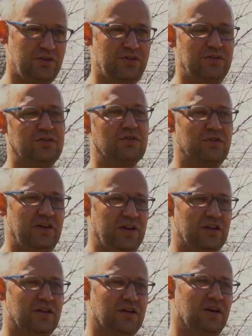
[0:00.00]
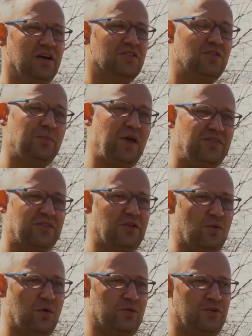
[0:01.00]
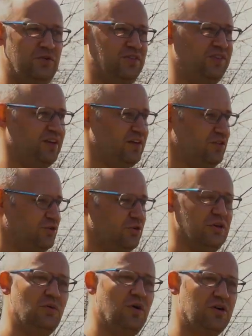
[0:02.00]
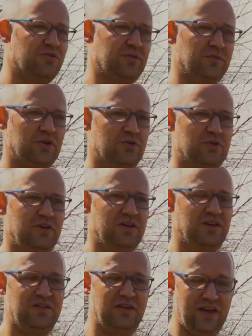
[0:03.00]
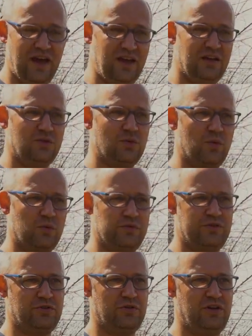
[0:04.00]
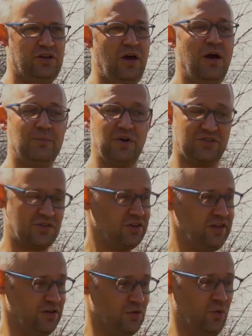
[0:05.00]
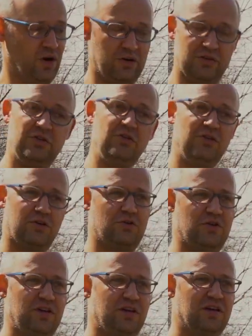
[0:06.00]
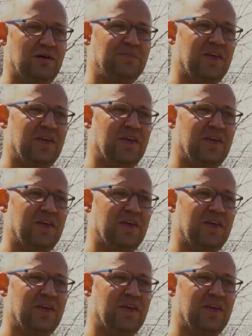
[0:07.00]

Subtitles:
to this creek. So basically what we're doing is taking dirty water from the creek, and in the end, we're returning much cleaner water to the creek.